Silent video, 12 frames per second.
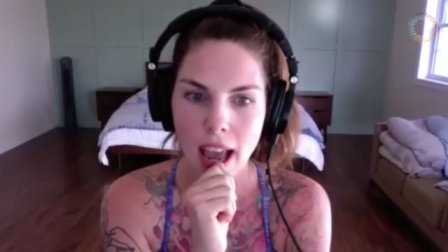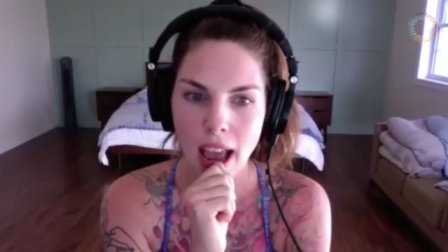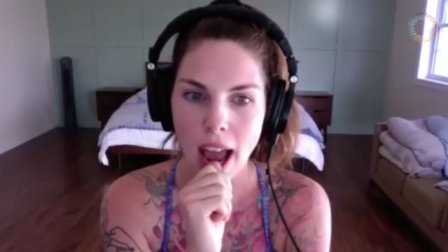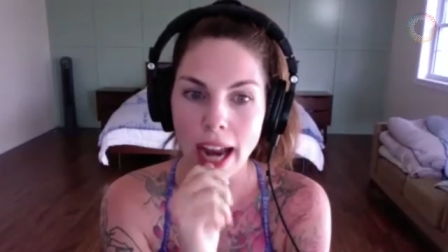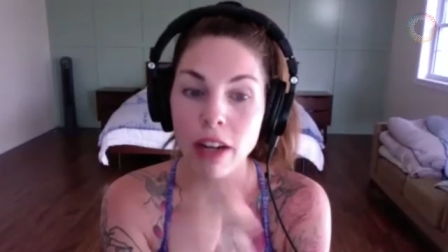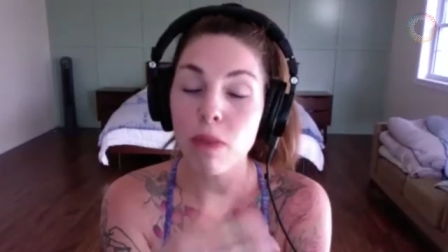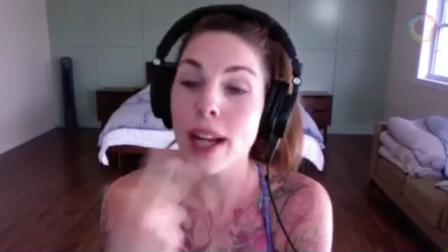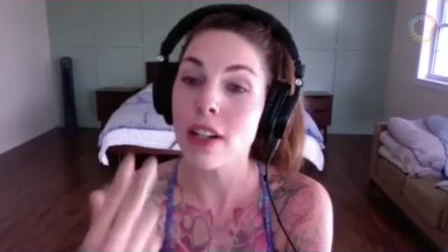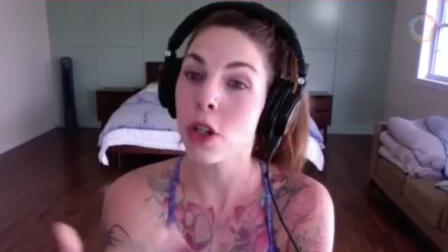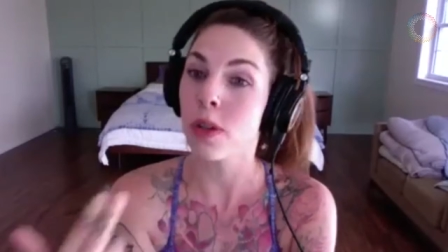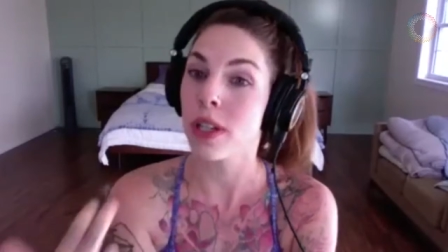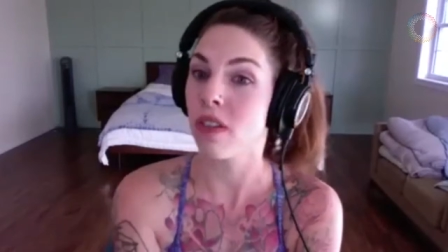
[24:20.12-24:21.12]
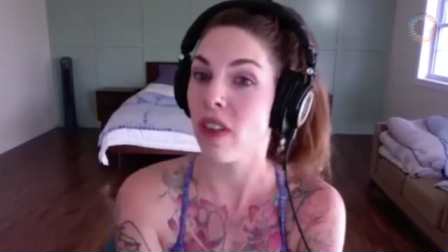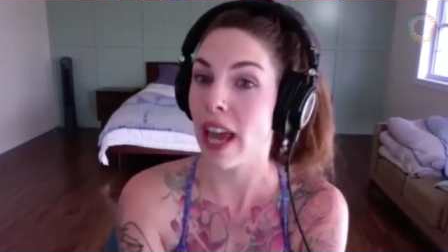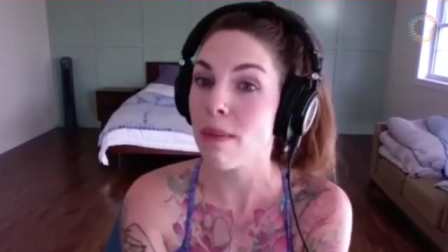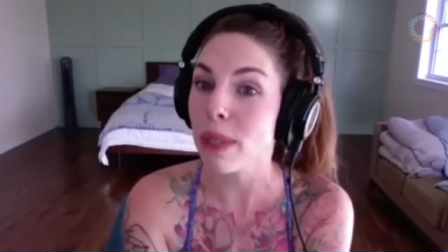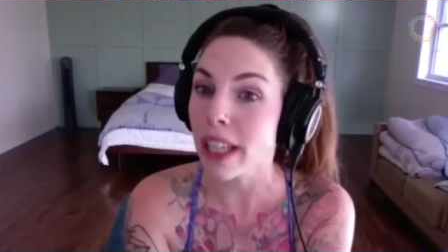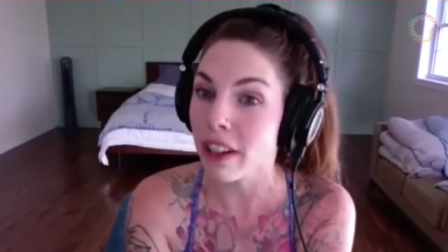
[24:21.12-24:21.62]
I went to his
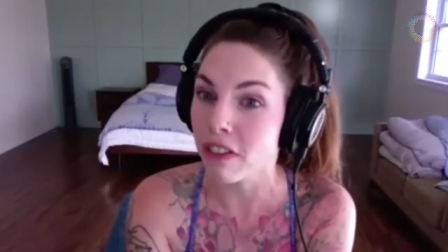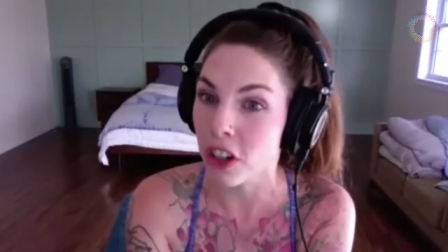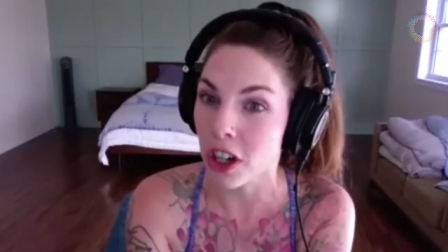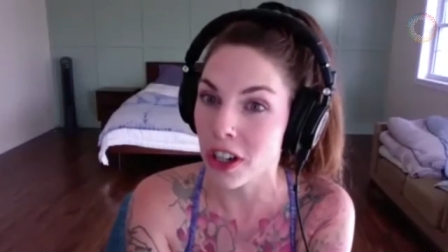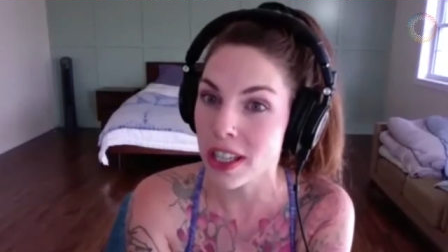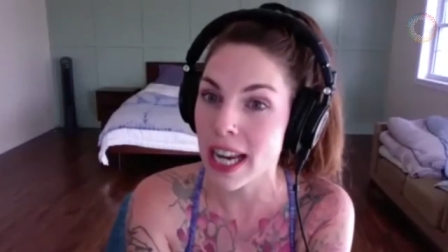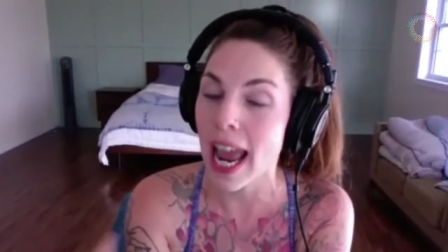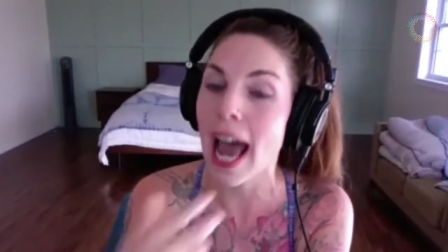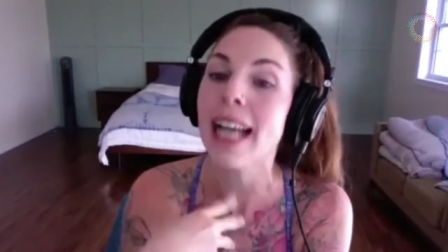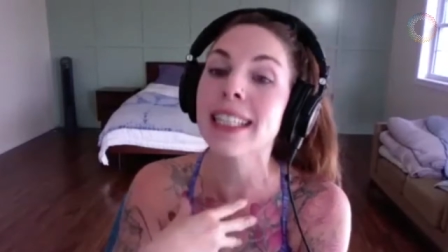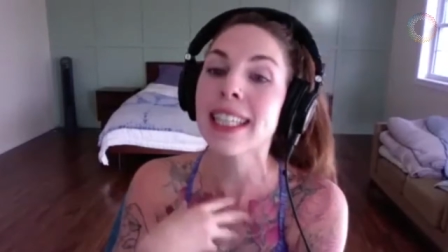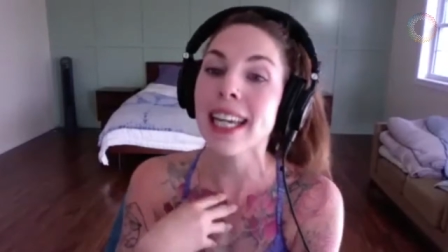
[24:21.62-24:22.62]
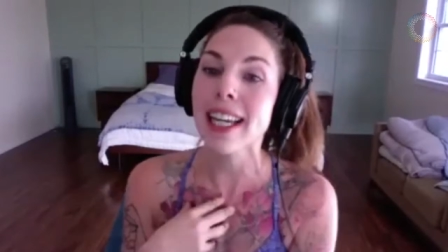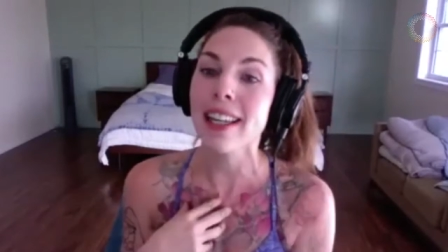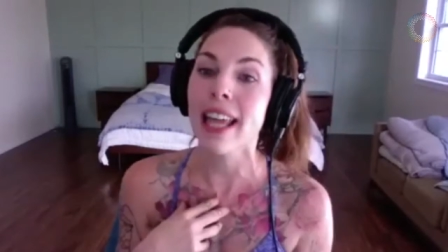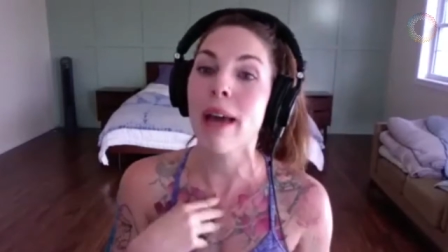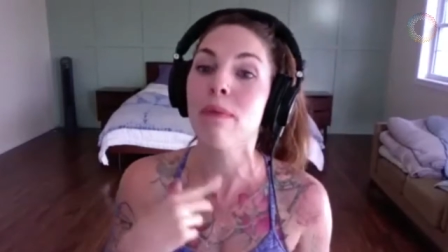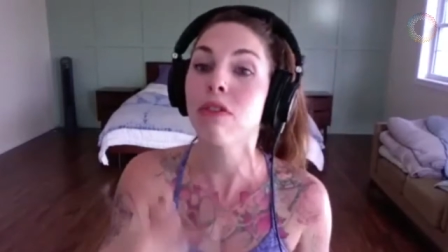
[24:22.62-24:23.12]
family first, asking
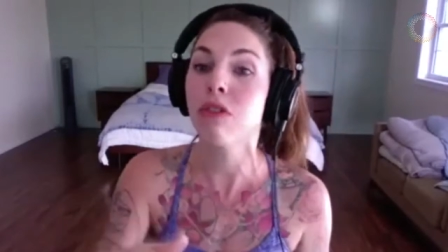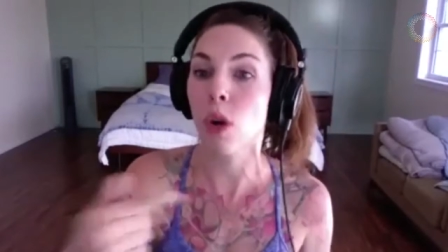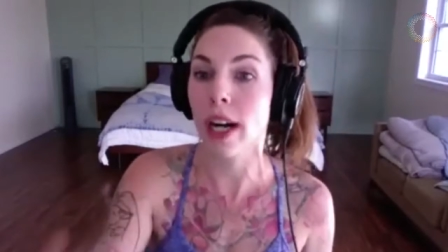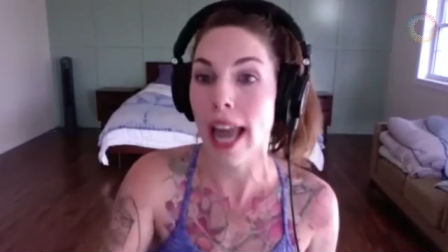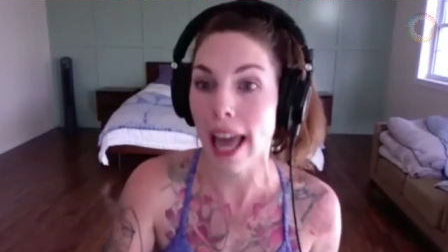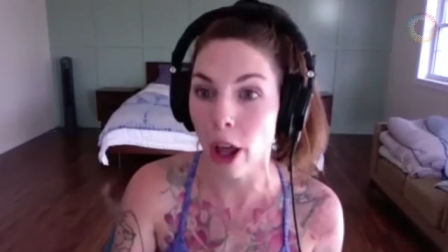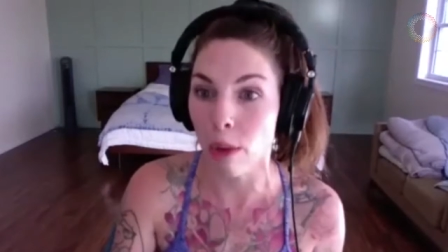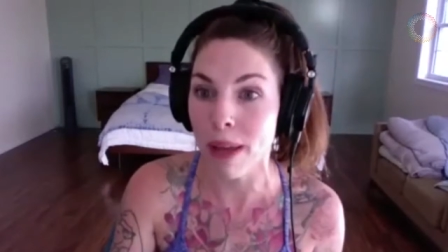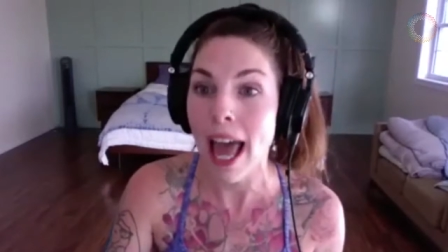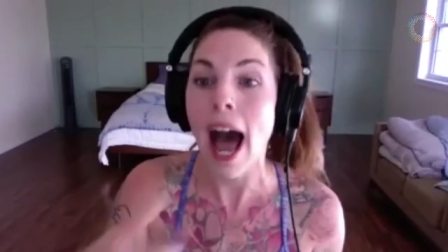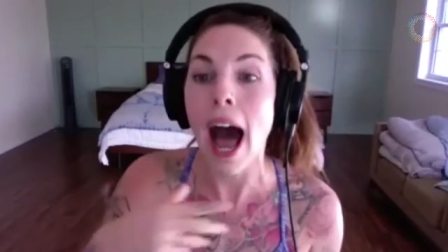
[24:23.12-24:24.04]
them for help.